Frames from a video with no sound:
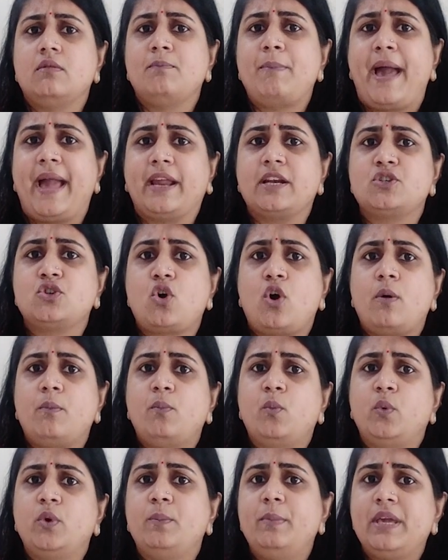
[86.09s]

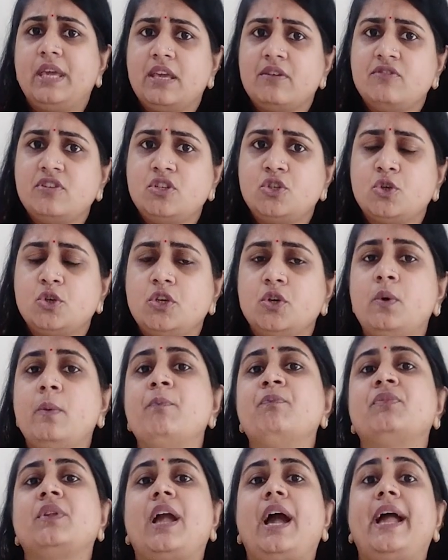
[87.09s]
backdrop would be given to you,
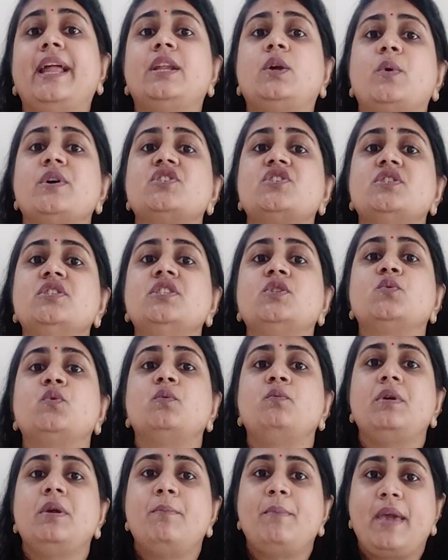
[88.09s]
and questions
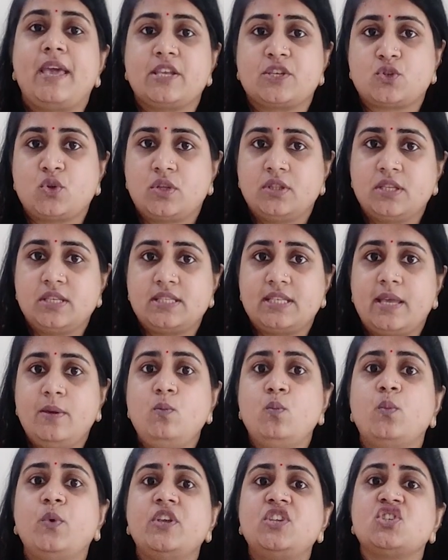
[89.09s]
would be based on the
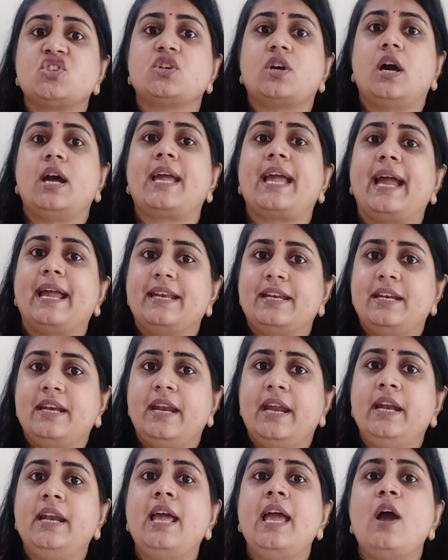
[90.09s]
same which a
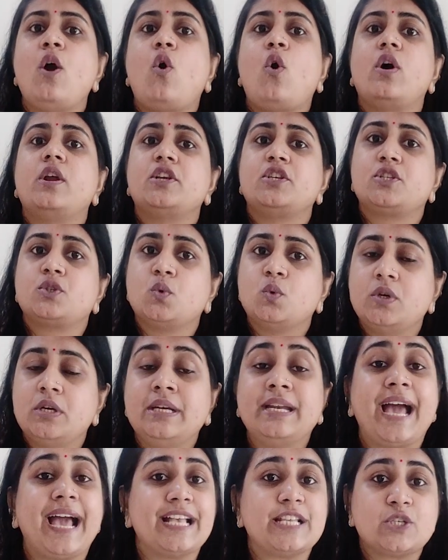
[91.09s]
candidate or a
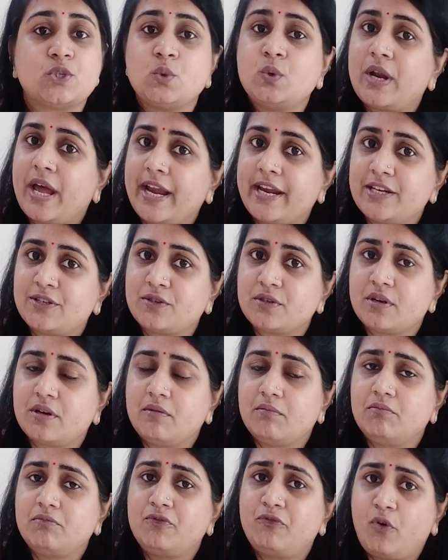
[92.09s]
student has to write
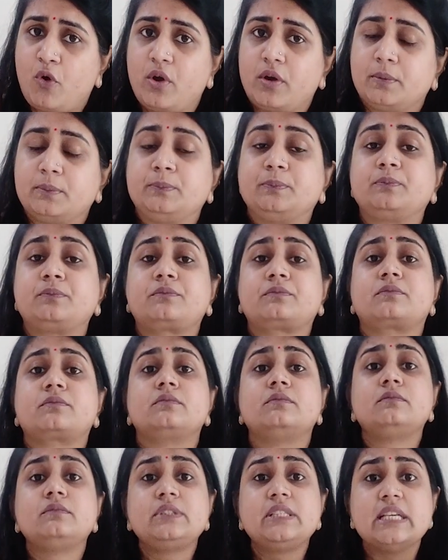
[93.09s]
for.
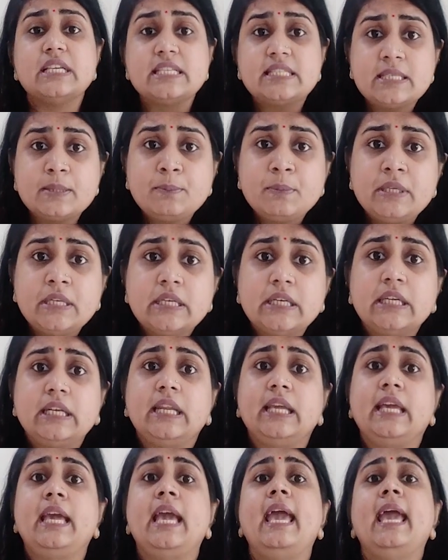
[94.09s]

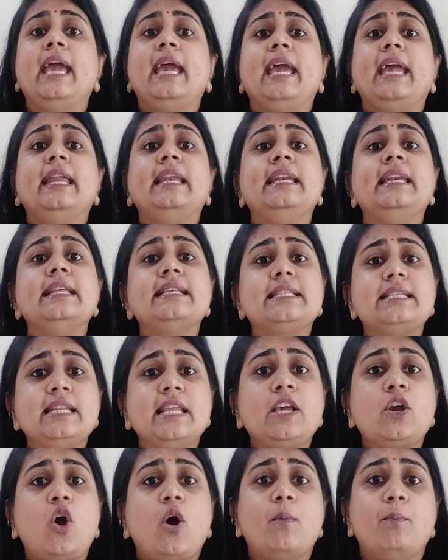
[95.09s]
Similarly, in
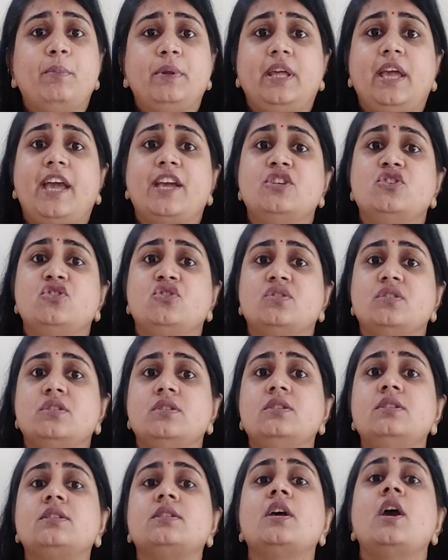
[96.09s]
listening
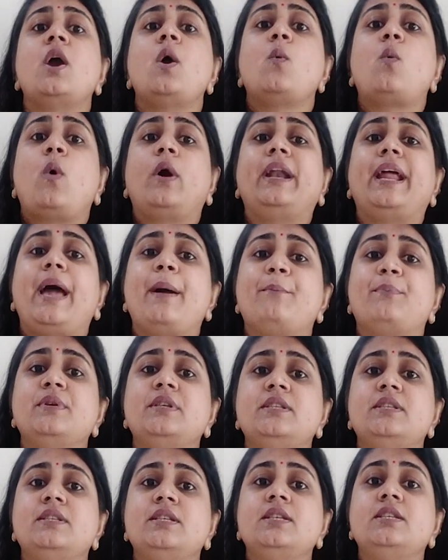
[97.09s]
comprehensions, what
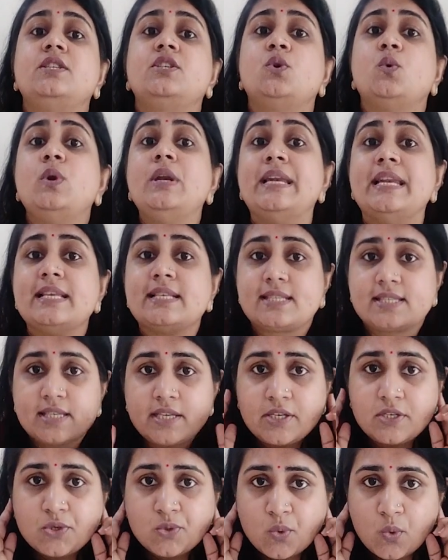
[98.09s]
happens is you
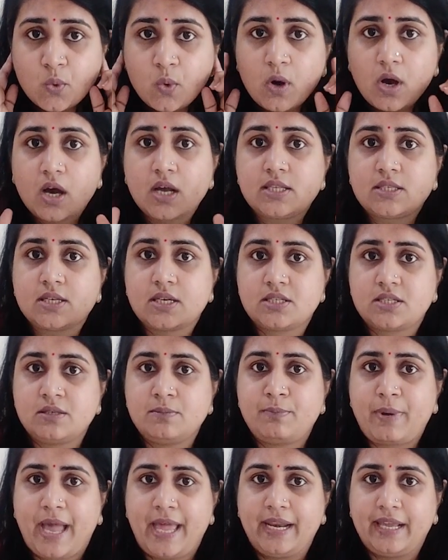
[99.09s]
listen to a
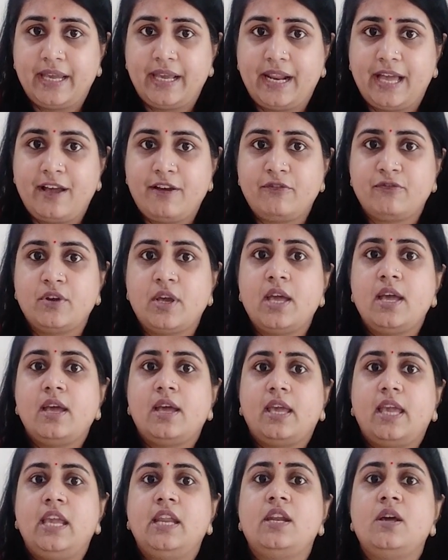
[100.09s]
certain paragraph
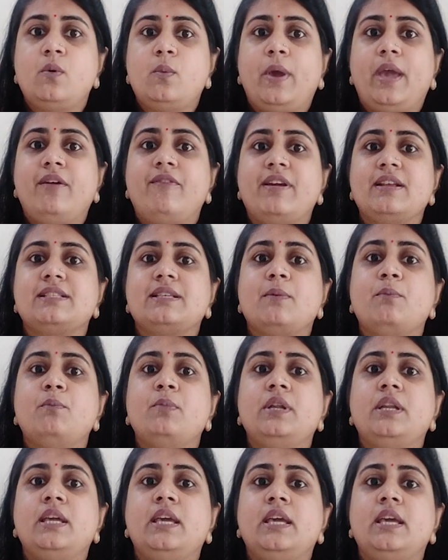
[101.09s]
in a way where
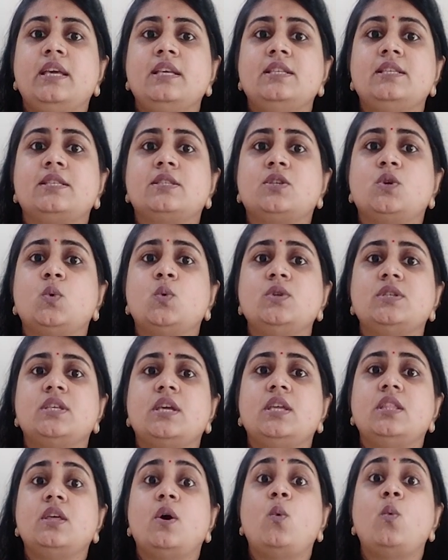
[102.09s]
somebody is
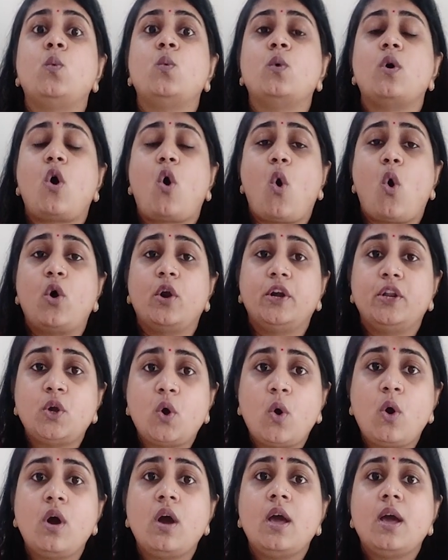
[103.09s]
using the
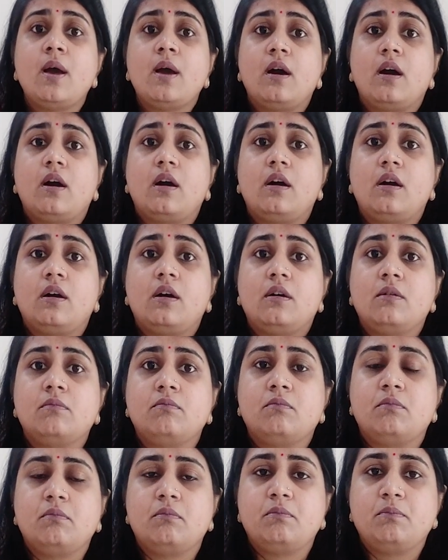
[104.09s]
audio
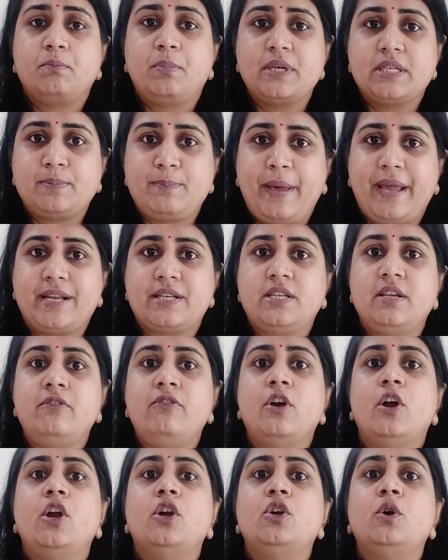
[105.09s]

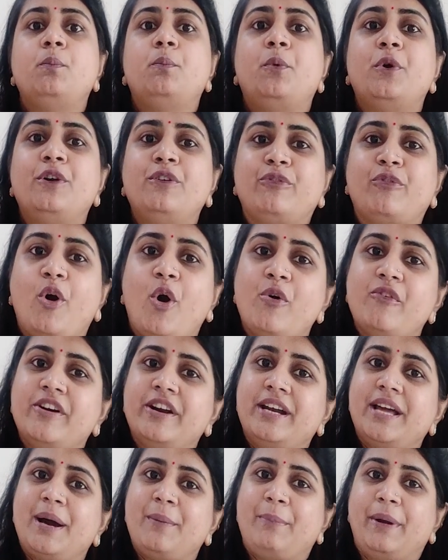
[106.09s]
perspective to put
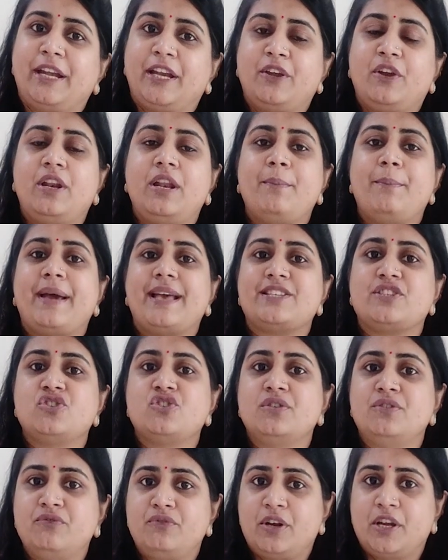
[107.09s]
forward a particular
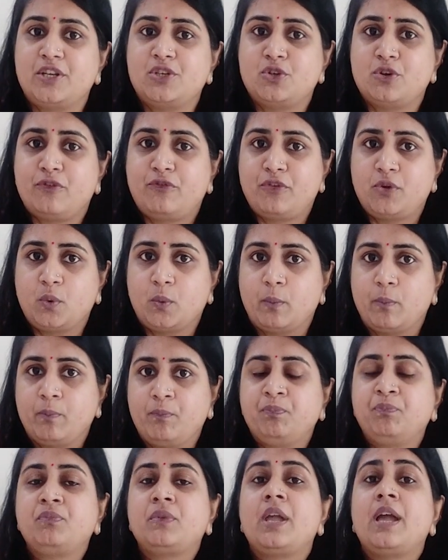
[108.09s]
passage in front of you.
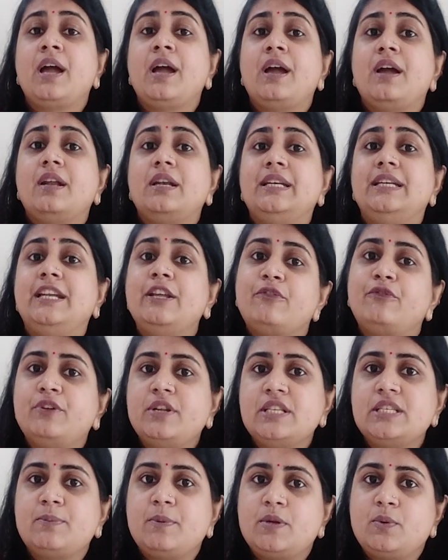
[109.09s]

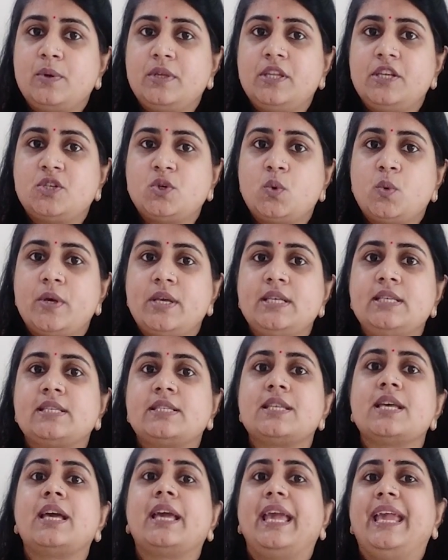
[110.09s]
Difference between the two
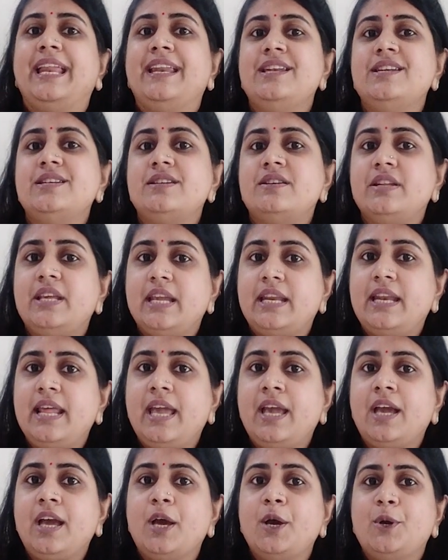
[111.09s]
is in
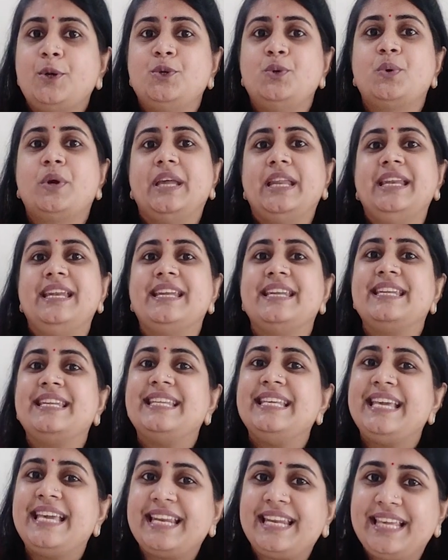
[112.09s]
reading, you can
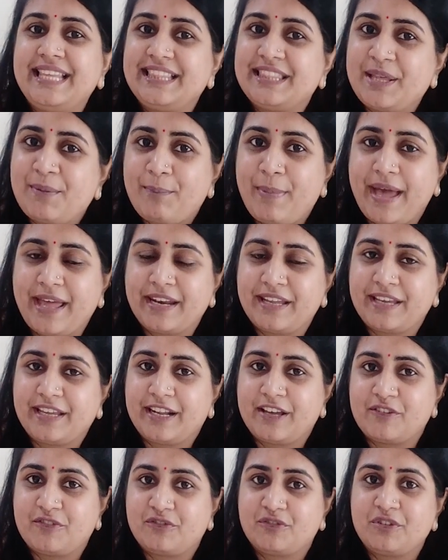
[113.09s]
reread the
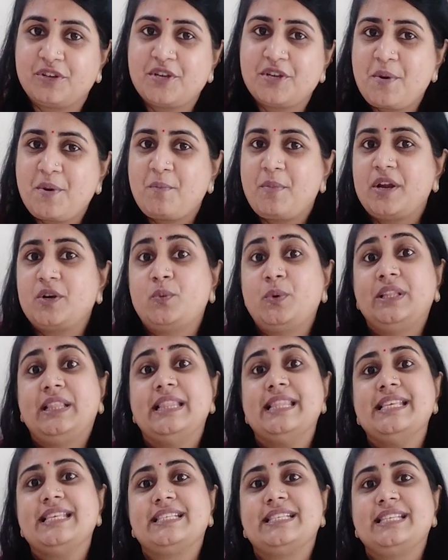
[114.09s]
paragraph, but with
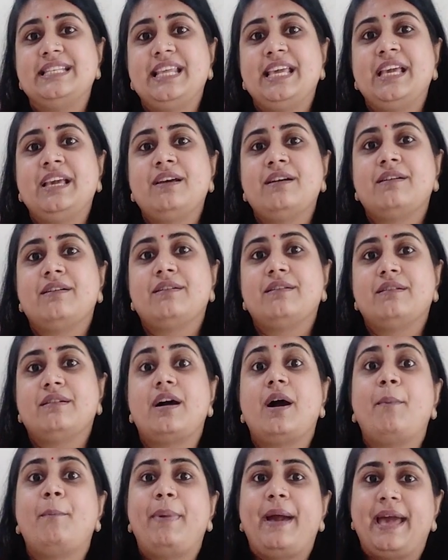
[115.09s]
listening,
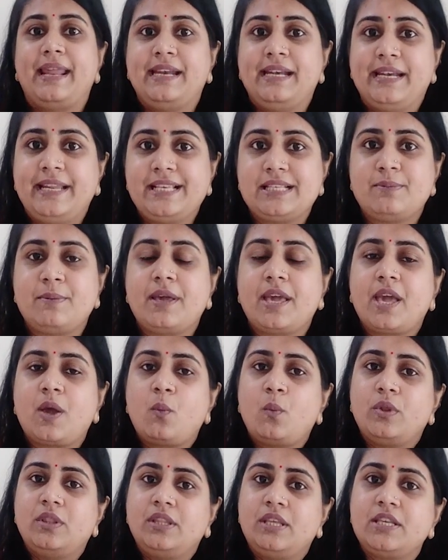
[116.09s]
apparently
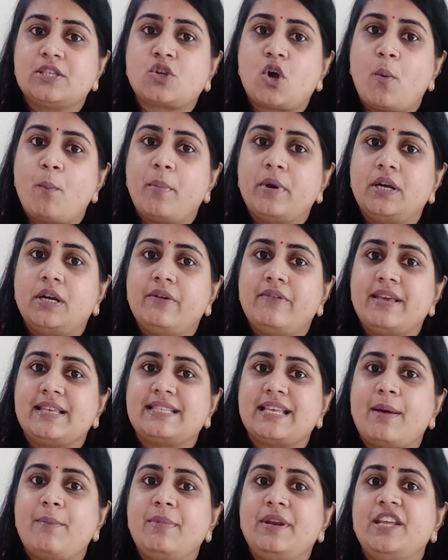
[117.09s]
speaking, with these competitive
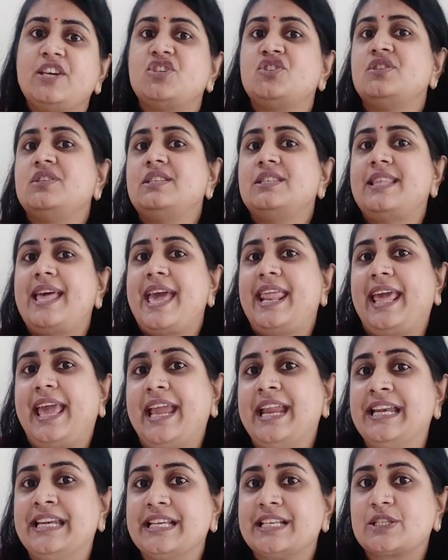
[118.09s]
examinations, there
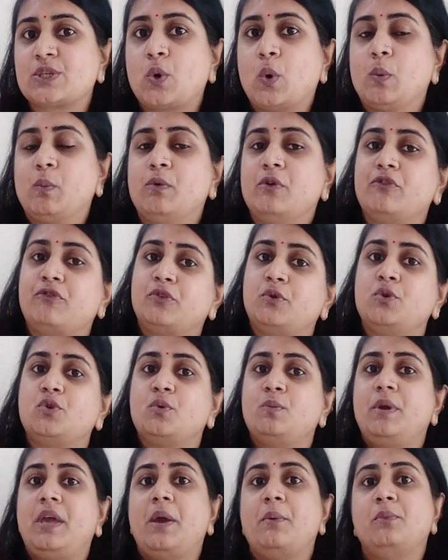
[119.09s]
in the scope of you
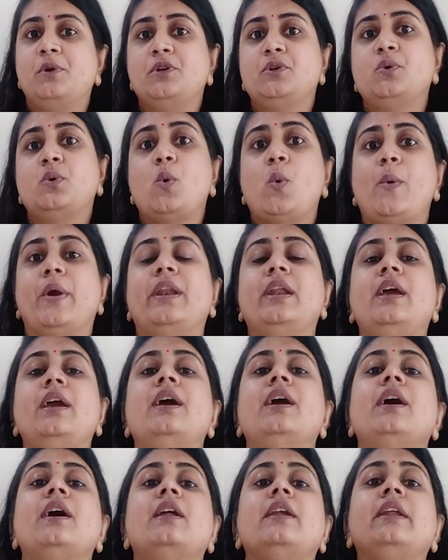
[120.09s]
to be able to go
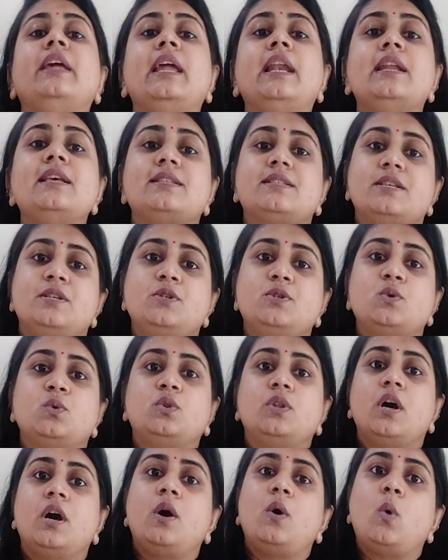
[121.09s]
and re-listen to the